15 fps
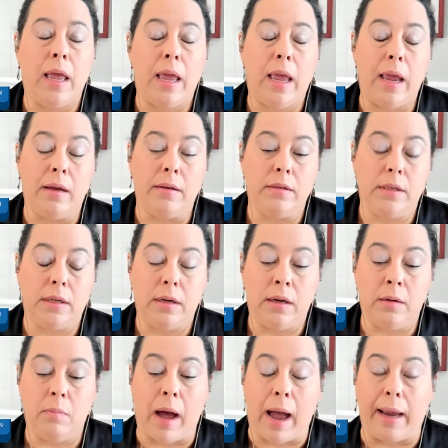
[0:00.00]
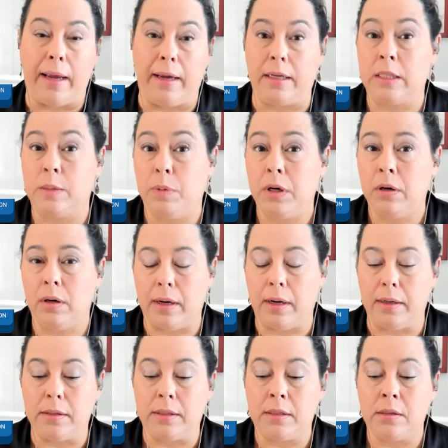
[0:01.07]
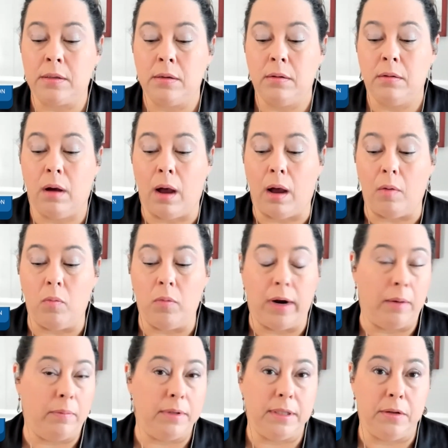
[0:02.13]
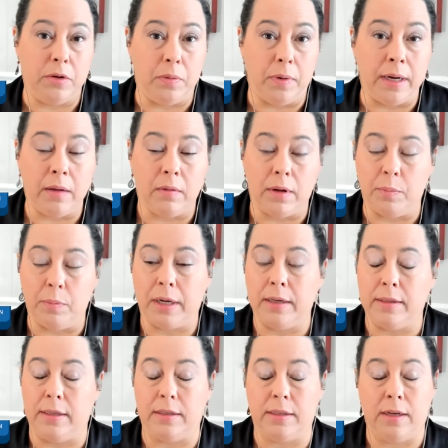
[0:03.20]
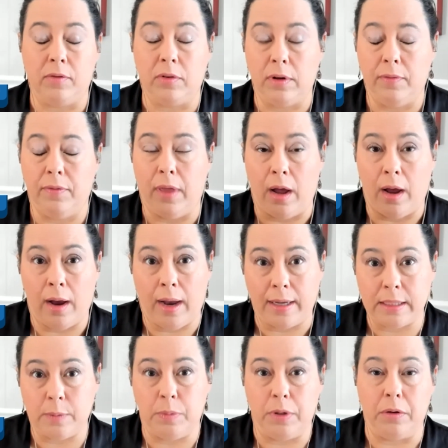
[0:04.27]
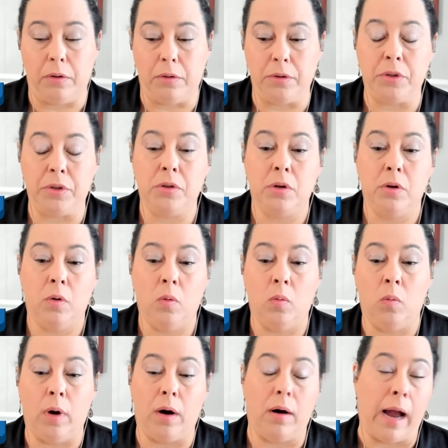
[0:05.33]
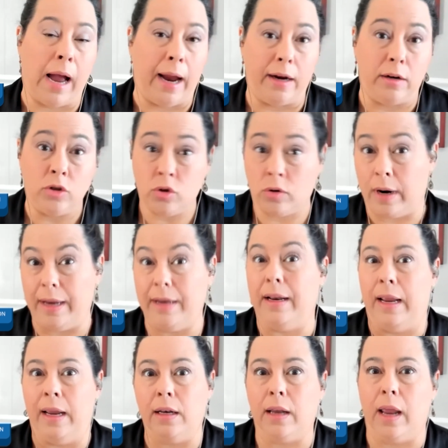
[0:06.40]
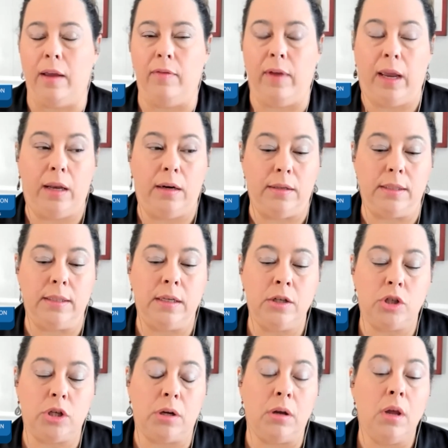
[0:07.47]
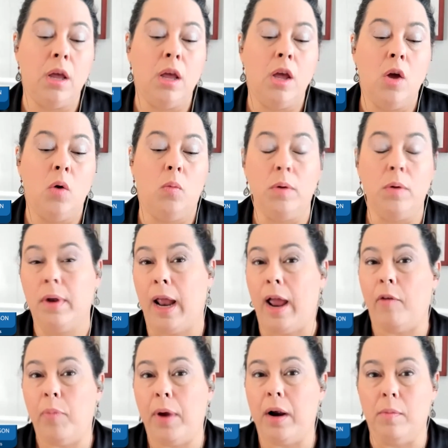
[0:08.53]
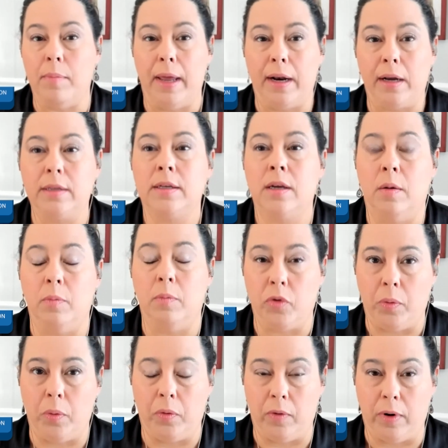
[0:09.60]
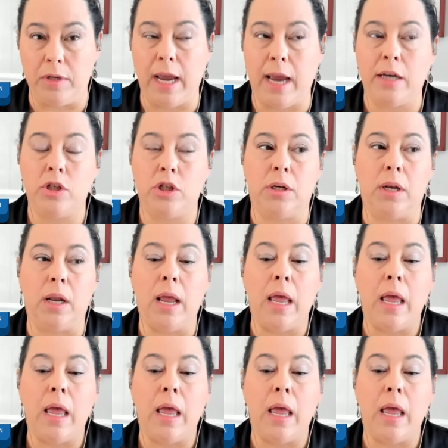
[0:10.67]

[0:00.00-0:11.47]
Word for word: And in my experience, uh, when I was in New England because at several of the hospitals where I trained and gave anesthesia, we would have paramedics come through on rotation.